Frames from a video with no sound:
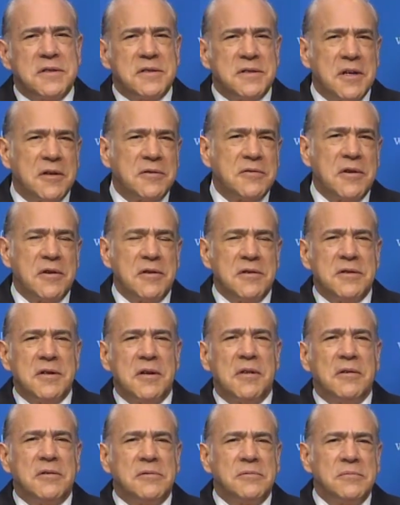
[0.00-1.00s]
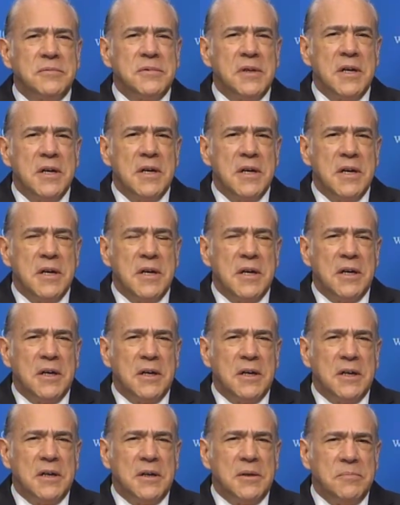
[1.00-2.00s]
Secretary General,
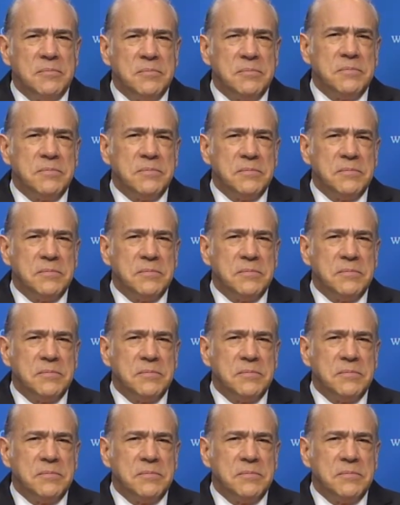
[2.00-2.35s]
Mr.